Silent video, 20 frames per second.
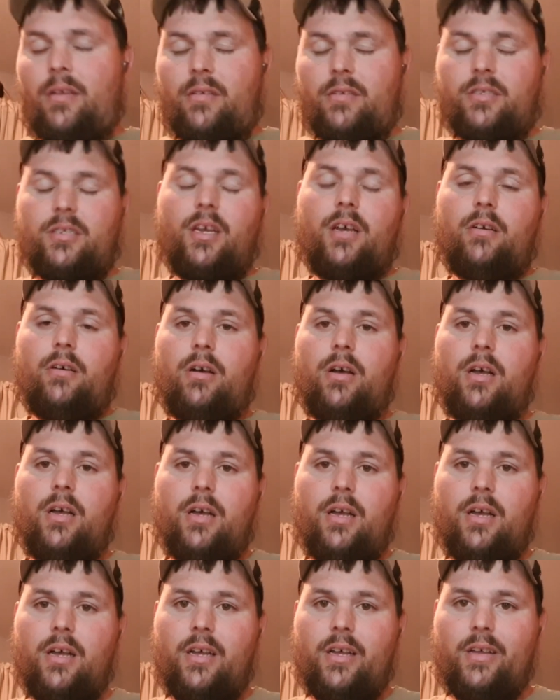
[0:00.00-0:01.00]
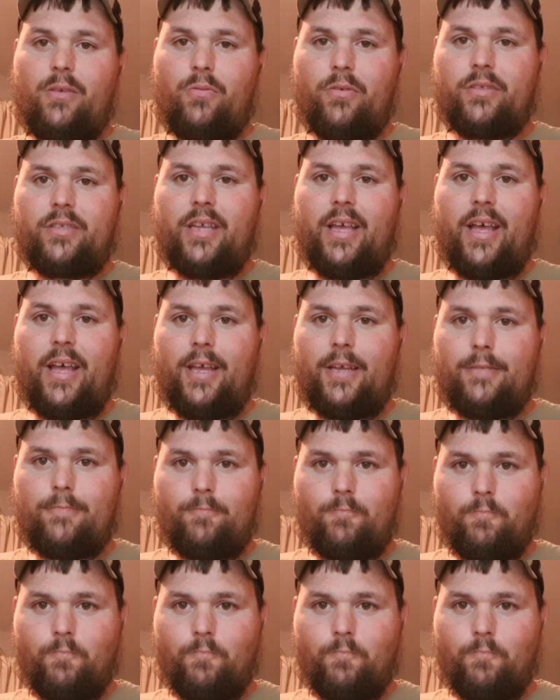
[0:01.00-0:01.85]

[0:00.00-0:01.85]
So, with that,